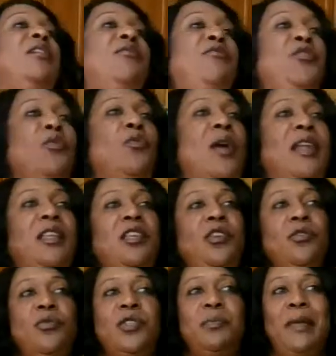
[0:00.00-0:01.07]
If you want to
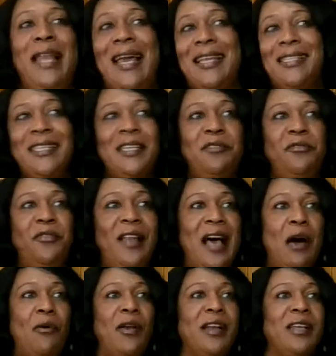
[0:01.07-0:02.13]
use plantain
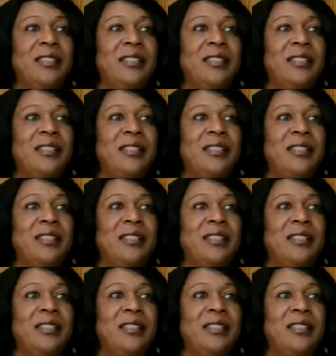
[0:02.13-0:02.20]
flour,